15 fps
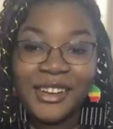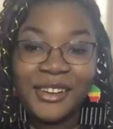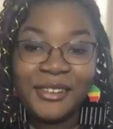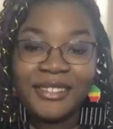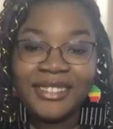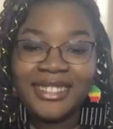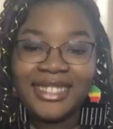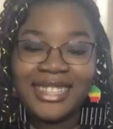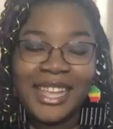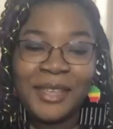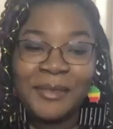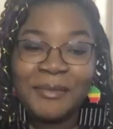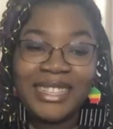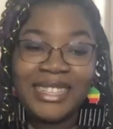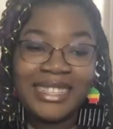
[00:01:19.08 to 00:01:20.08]
staying
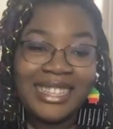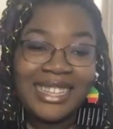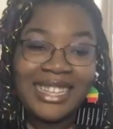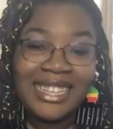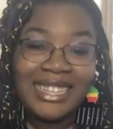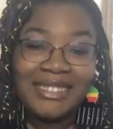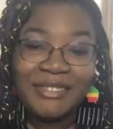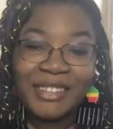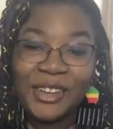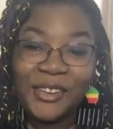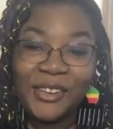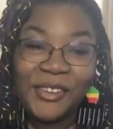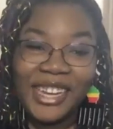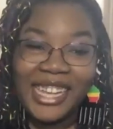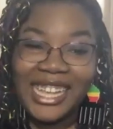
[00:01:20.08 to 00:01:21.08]
busy,
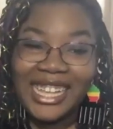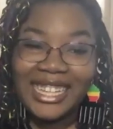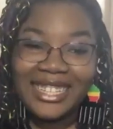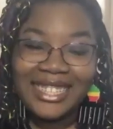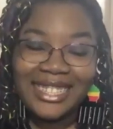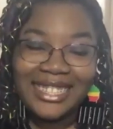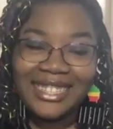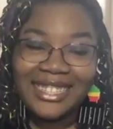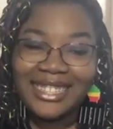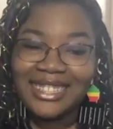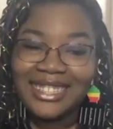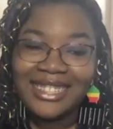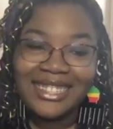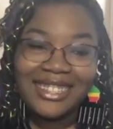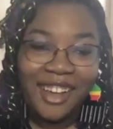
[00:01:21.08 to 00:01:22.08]
recording,
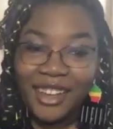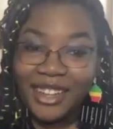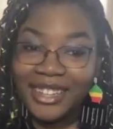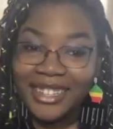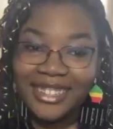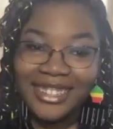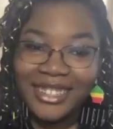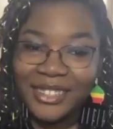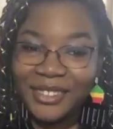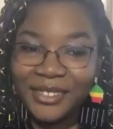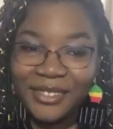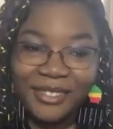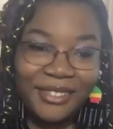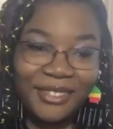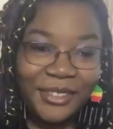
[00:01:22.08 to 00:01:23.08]
talking to
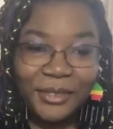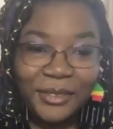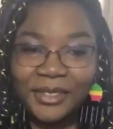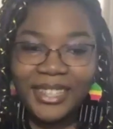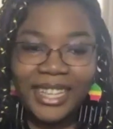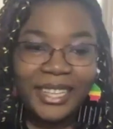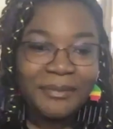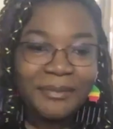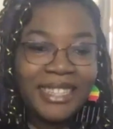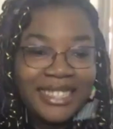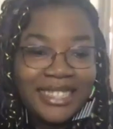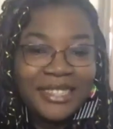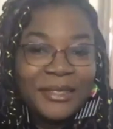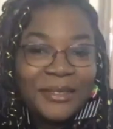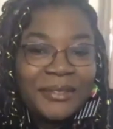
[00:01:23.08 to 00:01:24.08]
you, new
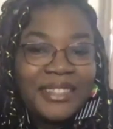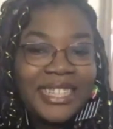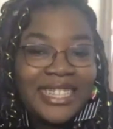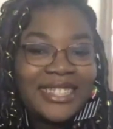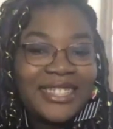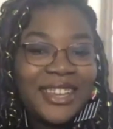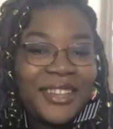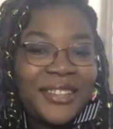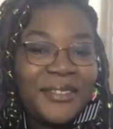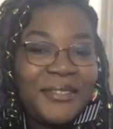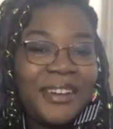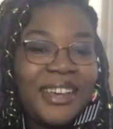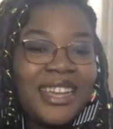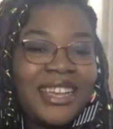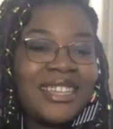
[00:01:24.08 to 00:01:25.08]
segments, new things on the
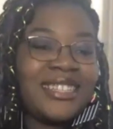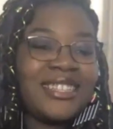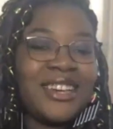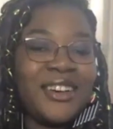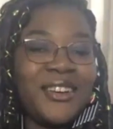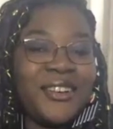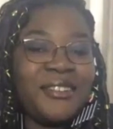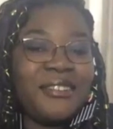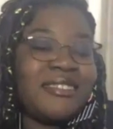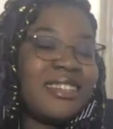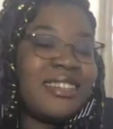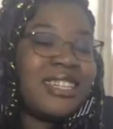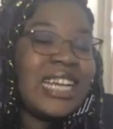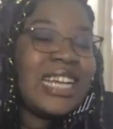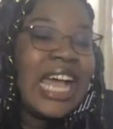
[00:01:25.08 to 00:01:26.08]
way. So
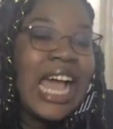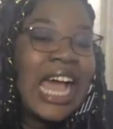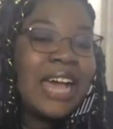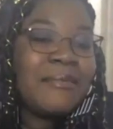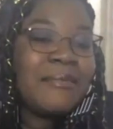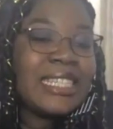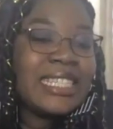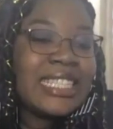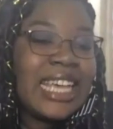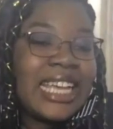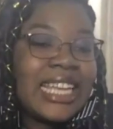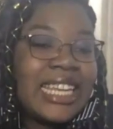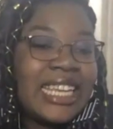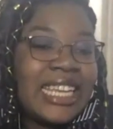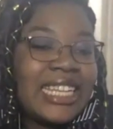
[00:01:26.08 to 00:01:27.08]
I'm
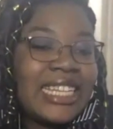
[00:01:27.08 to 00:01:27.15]
excited.